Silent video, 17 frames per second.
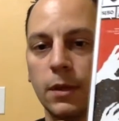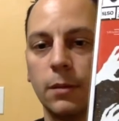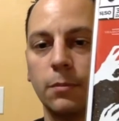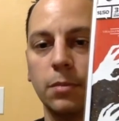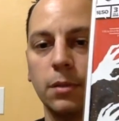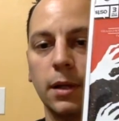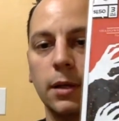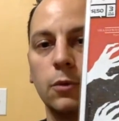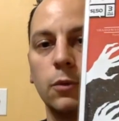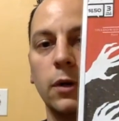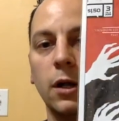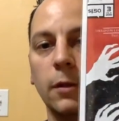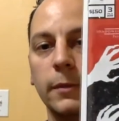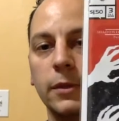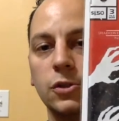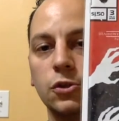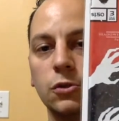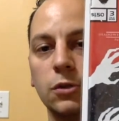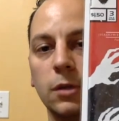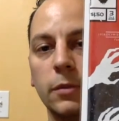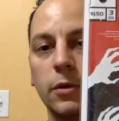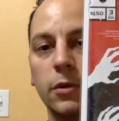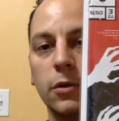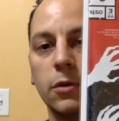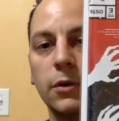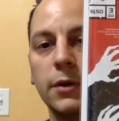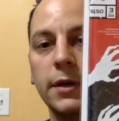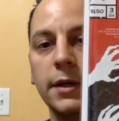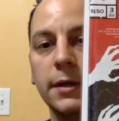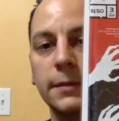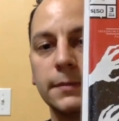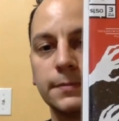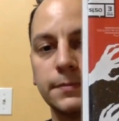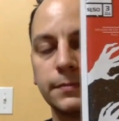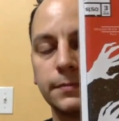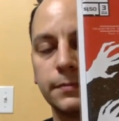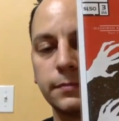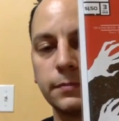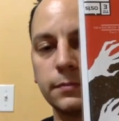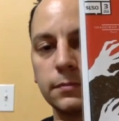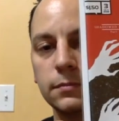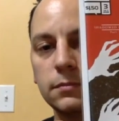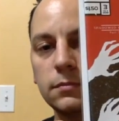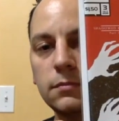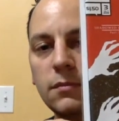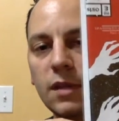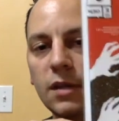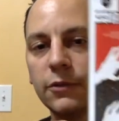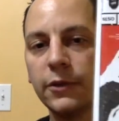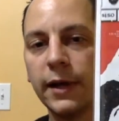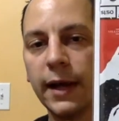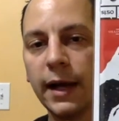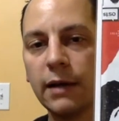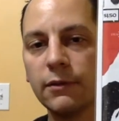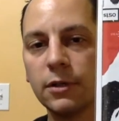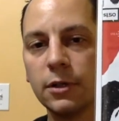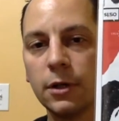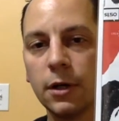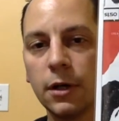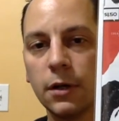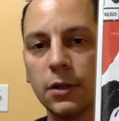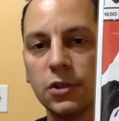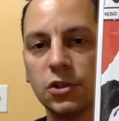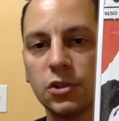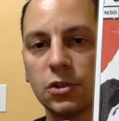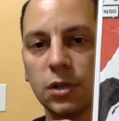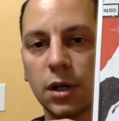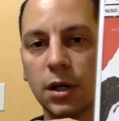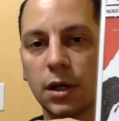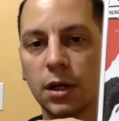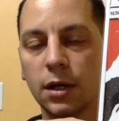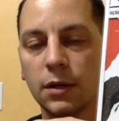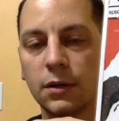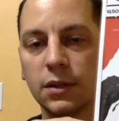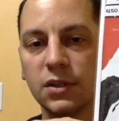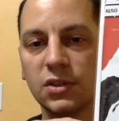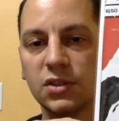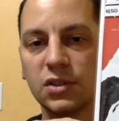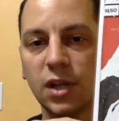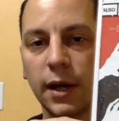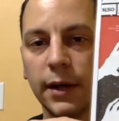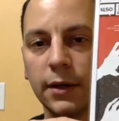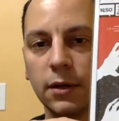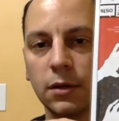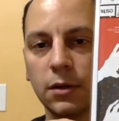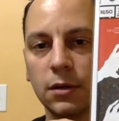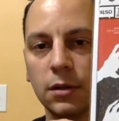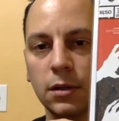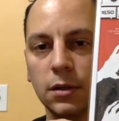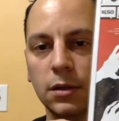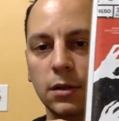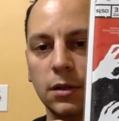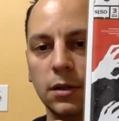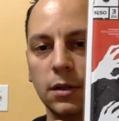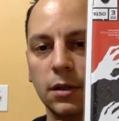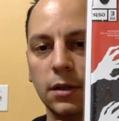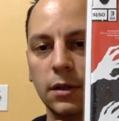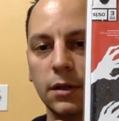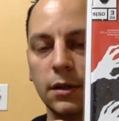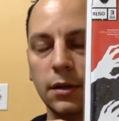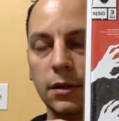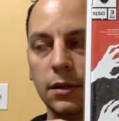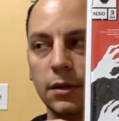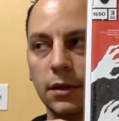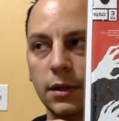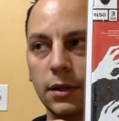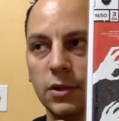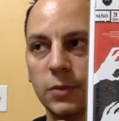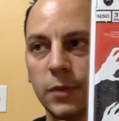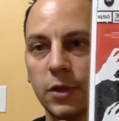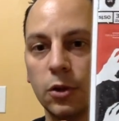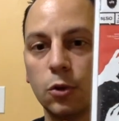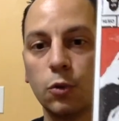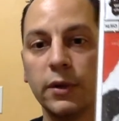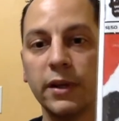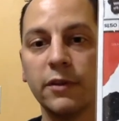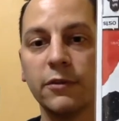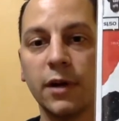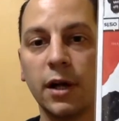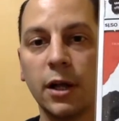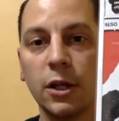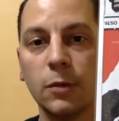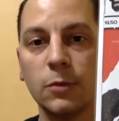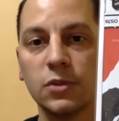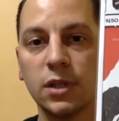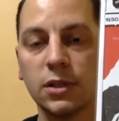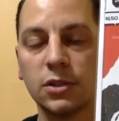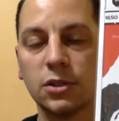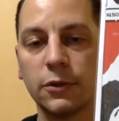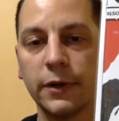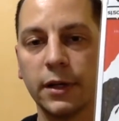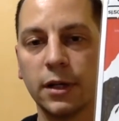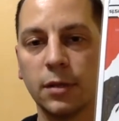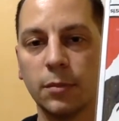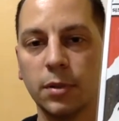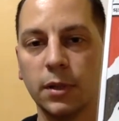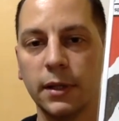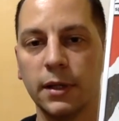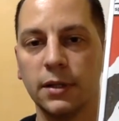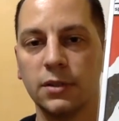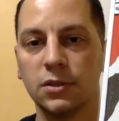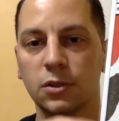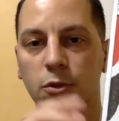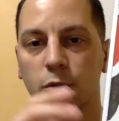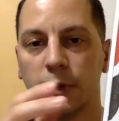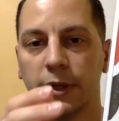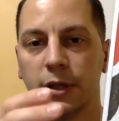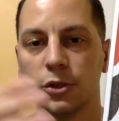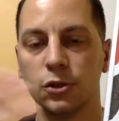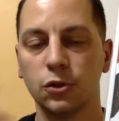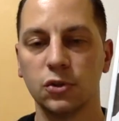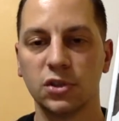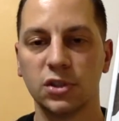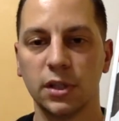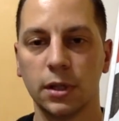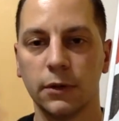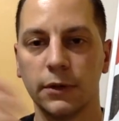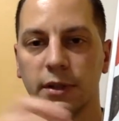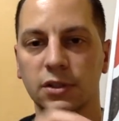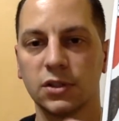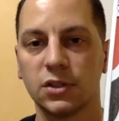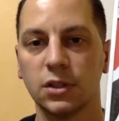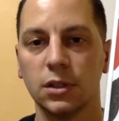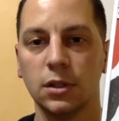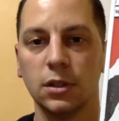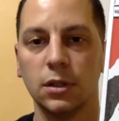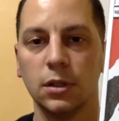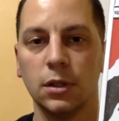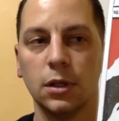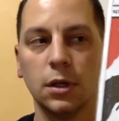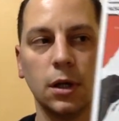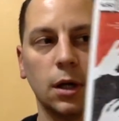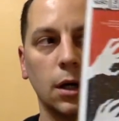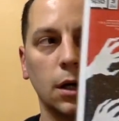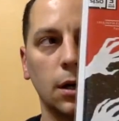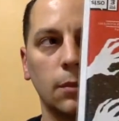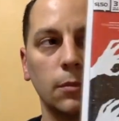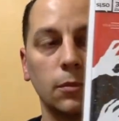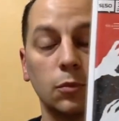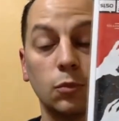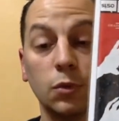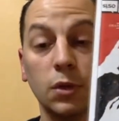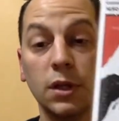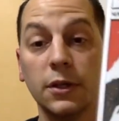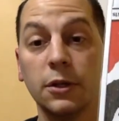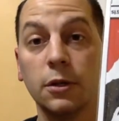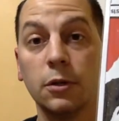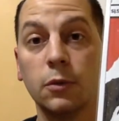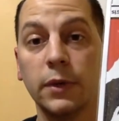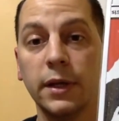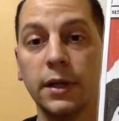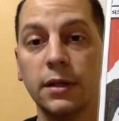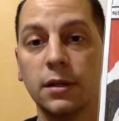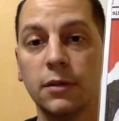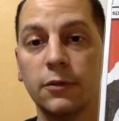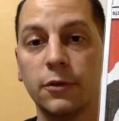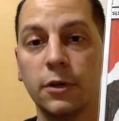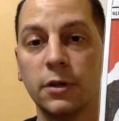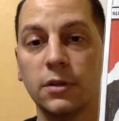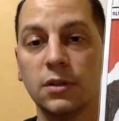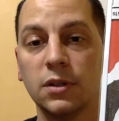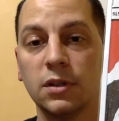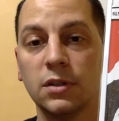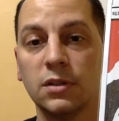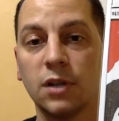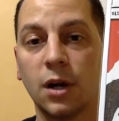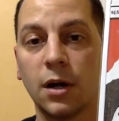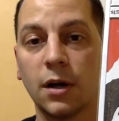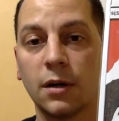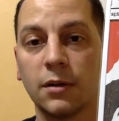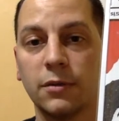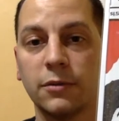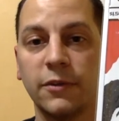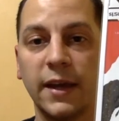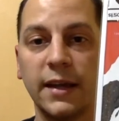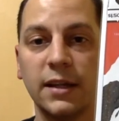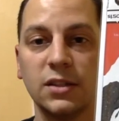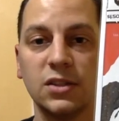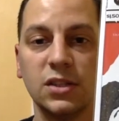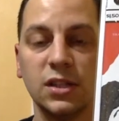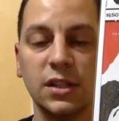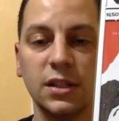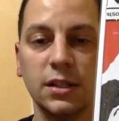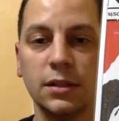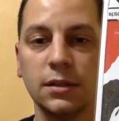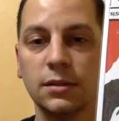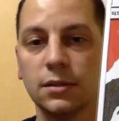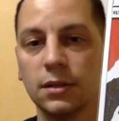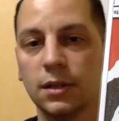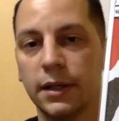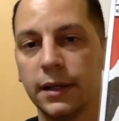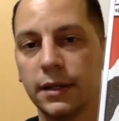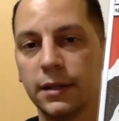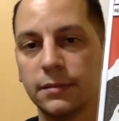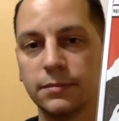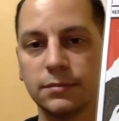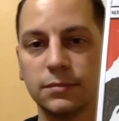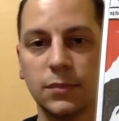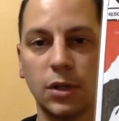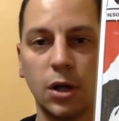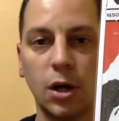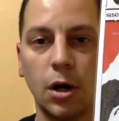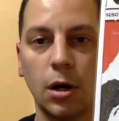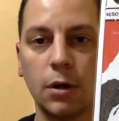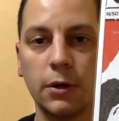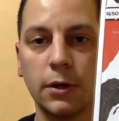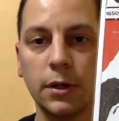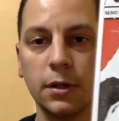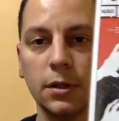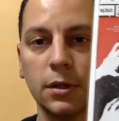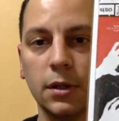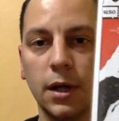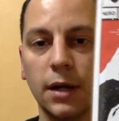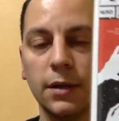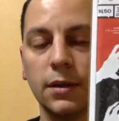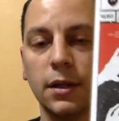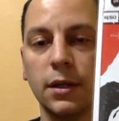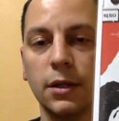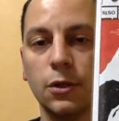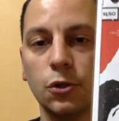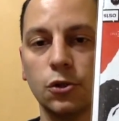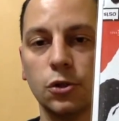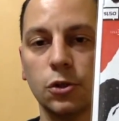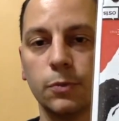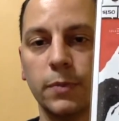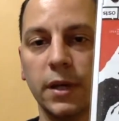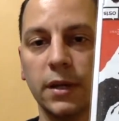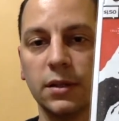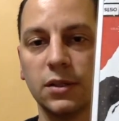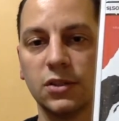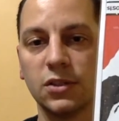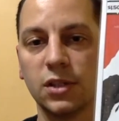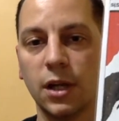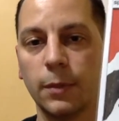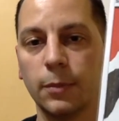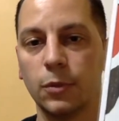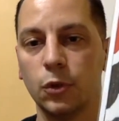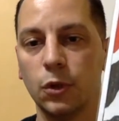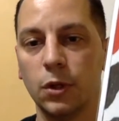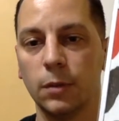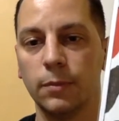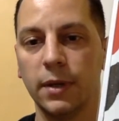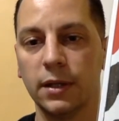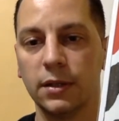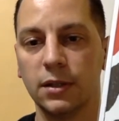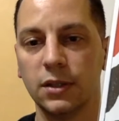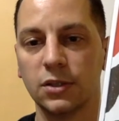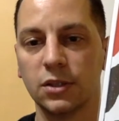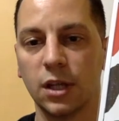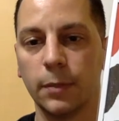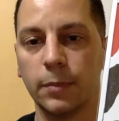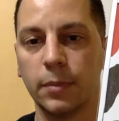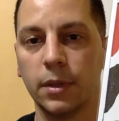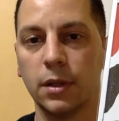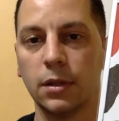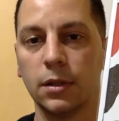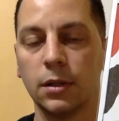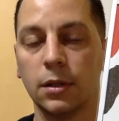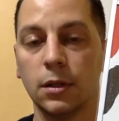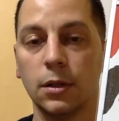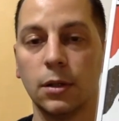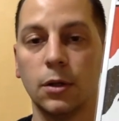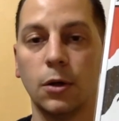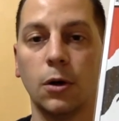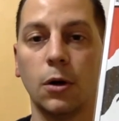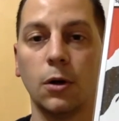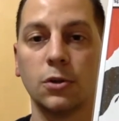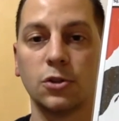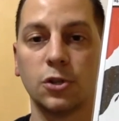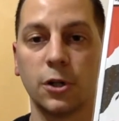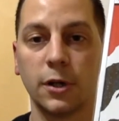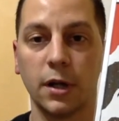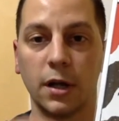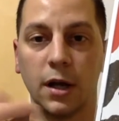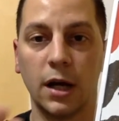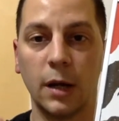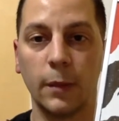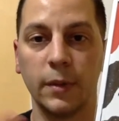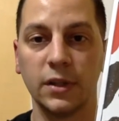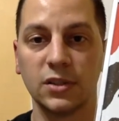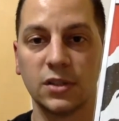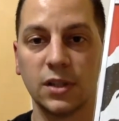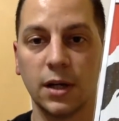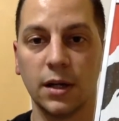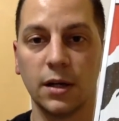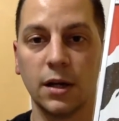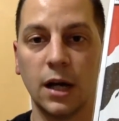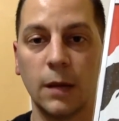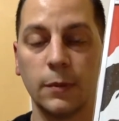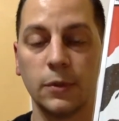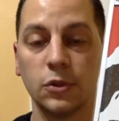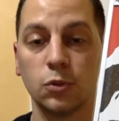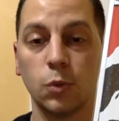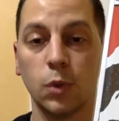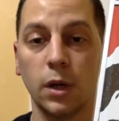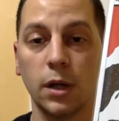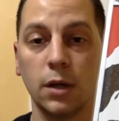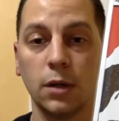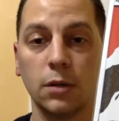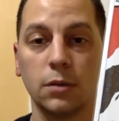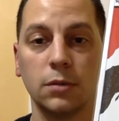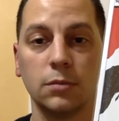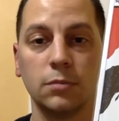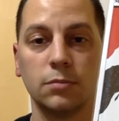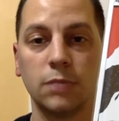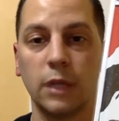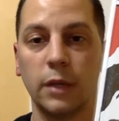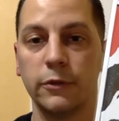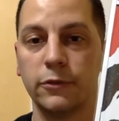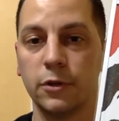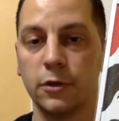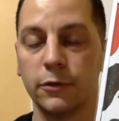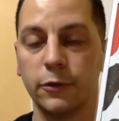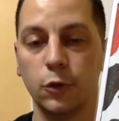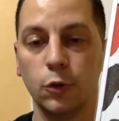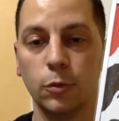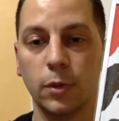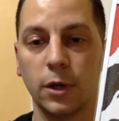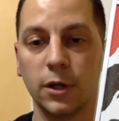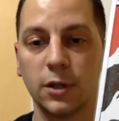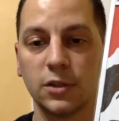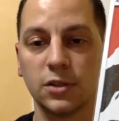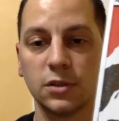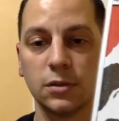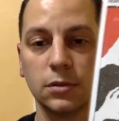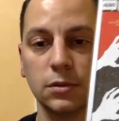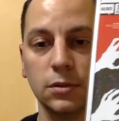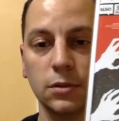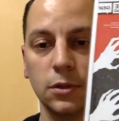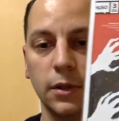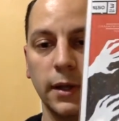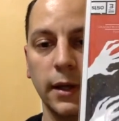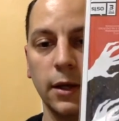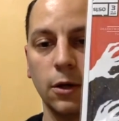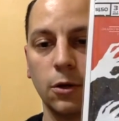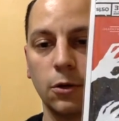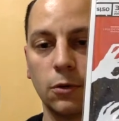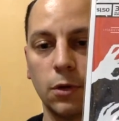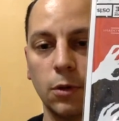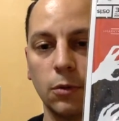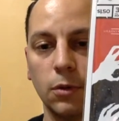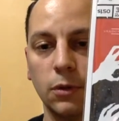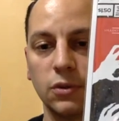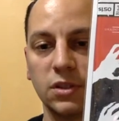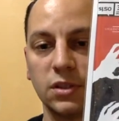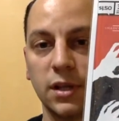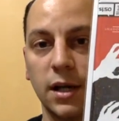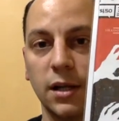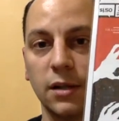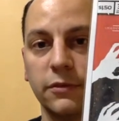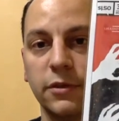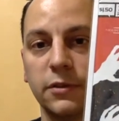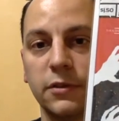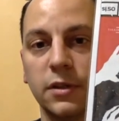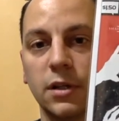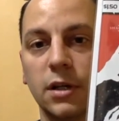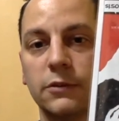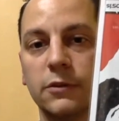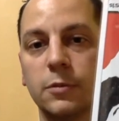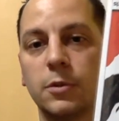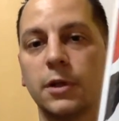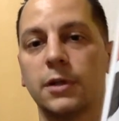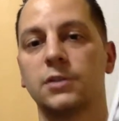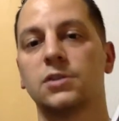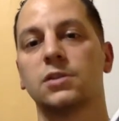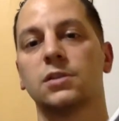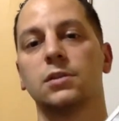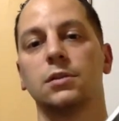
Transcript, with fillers: Blood Realm issue number 3. If you haven't heard of this this title, there's been 3 volumes that's already completed. It's a 3-issue series. Really good read. If you're into the dark fantasy, like horror, I think you should pick this up. You can pick these up in alternacomics.com as well, probably for a few bucks. Can't go wrong when it was $1.50 cover price.